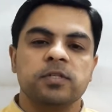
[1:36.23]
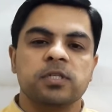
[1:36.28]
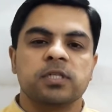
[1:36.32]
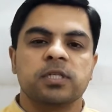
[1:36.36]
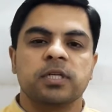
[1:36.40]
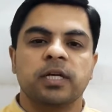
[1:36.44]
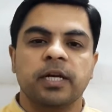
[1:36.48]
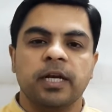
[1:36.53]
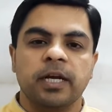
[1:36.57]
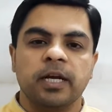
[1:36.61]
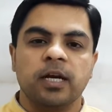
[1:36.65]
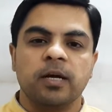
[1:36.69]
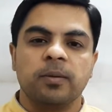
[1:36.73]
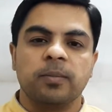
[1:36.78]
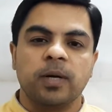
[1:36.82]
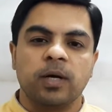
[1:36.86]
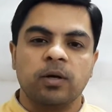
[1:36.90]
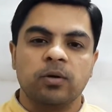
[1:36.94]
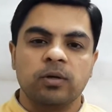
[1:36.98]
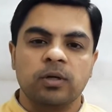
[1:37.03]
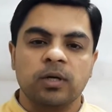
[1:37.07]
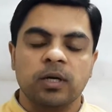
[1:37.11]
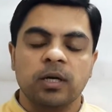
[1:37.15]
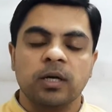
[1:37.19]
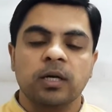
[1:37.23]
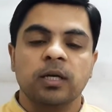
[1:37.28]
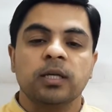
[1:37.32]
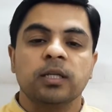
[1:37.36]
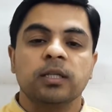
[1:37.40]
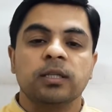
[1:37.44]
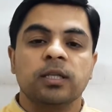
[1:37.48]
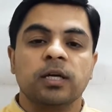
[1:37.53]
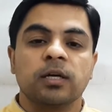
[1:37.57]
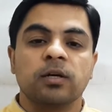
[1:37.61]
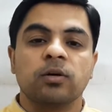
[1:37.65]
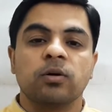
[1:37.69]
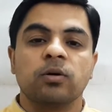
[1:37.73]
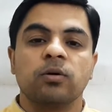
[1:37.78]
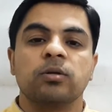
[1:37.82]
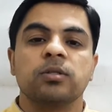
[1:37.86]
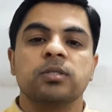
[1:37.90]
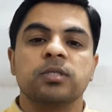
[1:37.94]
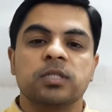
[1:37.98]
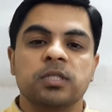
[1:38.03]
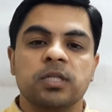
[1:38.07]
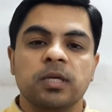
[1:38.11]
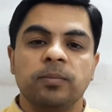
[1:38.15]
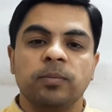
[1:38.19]
studied about the
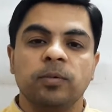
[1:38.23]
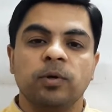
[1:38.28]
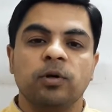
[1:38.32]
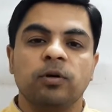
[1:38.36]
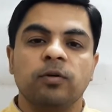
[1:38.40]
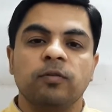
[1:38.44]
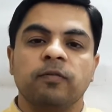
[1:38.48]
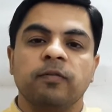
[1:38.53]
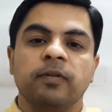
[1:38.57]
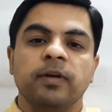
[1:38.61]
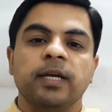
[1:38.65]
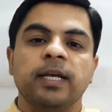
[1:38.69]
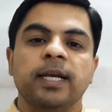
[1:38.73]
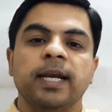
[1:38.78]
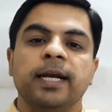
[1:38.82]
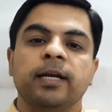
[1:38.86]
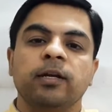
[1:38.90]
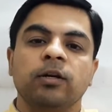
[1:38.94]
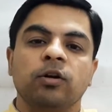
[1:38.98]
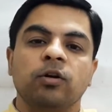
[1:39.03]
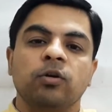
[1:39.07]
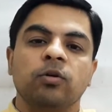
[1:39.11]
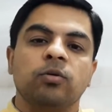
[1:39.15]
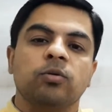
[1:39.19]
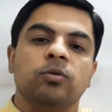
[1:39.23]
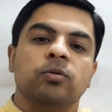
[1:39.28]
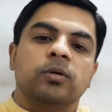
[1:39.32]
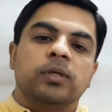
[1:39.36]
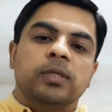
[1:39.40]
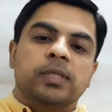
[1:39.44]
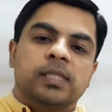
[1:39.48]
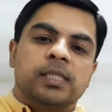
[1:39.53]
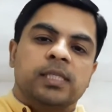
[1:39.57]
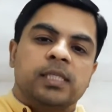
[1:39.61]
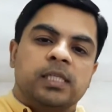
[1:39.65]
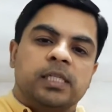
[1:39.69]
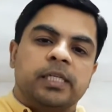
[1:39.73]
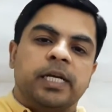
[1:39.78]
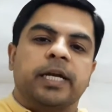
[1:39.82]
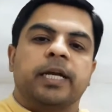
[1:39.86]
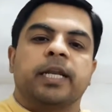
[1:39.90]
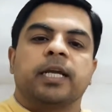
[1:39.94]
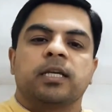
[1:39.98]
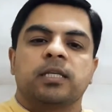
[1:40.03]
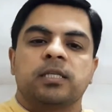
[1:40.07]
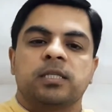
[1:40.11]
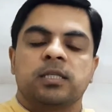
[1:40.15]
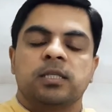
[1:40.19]
concept of
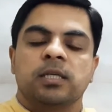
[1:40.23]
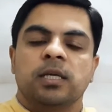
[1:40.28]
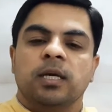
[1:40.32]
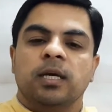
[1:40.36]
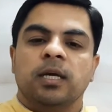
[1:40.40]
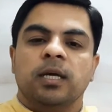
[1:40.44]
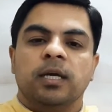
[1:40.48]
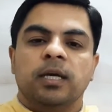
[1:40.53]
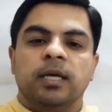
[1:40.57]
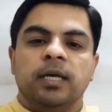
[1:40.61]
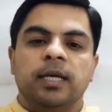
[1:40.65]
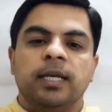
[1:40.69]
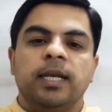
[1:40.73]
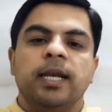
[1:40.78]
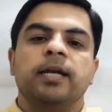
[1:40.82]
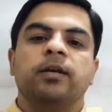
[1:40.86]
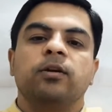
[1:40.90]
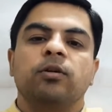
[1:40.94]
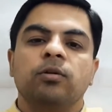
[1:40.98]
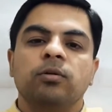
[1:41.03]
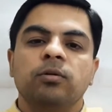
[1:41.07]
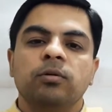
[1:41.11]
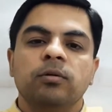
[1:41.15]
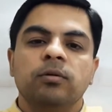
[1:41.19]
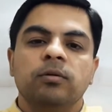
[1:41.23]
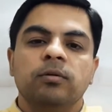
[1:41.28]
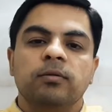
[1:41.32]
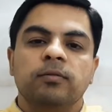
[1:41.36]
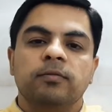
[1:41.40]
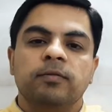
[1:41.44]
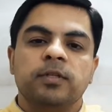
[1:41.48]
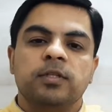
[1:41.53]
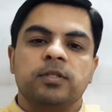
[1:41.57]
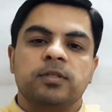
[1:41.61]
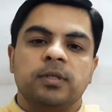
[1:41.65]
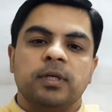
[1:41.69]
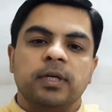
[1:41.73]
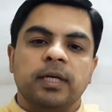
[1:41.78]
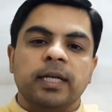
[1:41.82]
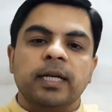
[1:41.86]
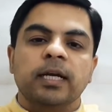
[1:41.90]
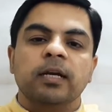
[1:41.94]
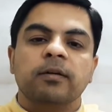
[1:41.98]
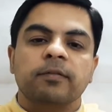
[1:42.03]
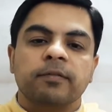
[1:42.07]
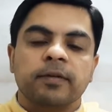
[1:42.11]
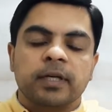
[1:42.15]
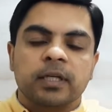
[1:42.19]
electrostatics. Electro, which
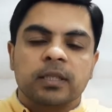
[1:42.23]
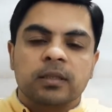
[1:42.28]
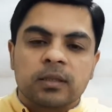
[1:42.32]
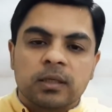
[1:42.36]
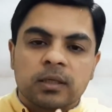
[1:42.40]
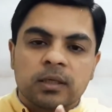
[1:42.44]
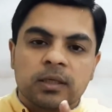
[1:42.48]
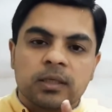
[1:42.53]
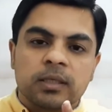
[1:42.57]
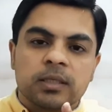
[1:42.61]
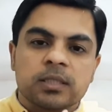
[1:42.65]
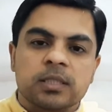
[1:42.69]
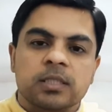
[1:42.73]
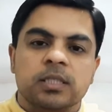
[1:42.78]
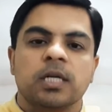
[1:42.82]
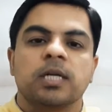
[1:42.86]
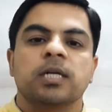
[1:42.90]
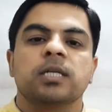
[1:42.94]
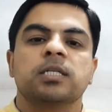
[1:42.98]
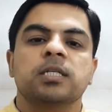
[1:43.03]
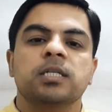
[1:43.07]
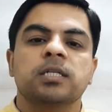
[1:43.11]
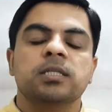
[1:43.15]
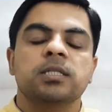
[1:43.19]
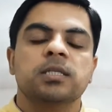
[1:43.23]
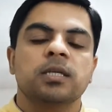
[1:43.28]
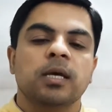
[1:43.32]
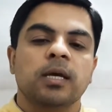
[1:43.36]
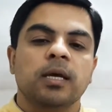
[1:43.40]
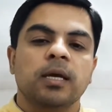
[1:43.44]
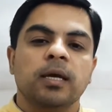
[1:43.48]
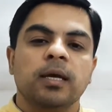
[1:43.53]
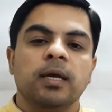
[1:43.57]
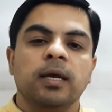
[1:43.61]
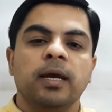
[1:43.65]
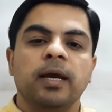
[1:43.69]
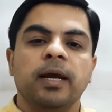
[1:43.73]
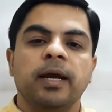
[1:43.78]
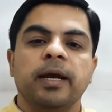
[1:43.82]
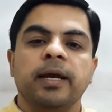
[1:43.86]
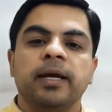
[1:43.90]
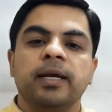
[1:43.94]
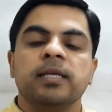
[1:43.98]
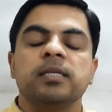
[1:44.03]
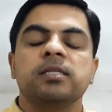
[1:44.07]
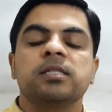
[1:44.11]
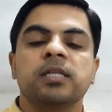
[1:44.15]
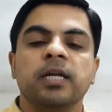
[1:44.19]
dealt with charges,
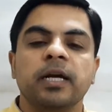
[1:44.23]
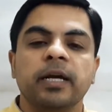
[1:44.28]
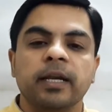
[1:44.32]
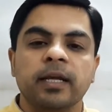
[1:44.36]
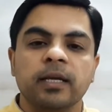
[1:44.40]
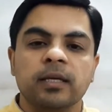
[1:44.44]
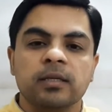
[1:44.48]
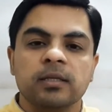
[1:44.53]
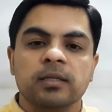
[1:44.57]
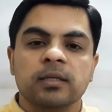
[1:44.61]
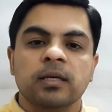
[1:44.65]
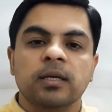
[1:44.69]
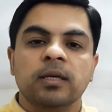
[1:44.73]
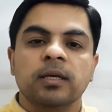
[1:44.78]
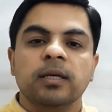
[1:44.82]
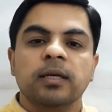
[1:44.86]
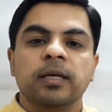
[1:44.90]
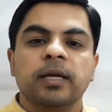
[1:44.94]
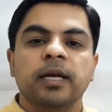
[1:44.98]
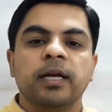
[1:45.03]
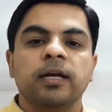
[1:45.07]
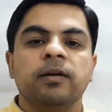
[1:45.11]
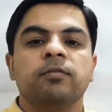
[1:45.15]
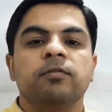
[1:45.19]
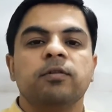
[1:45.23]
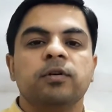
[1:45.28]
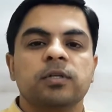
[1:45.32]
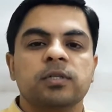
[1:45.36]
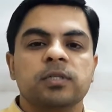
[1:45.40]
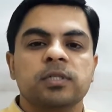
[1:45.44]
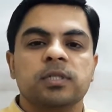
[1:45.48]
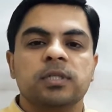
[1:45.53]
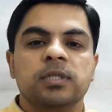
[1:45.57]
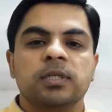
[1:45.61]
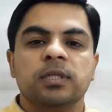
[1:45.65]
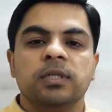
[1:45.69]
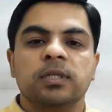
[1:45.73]
and static, it was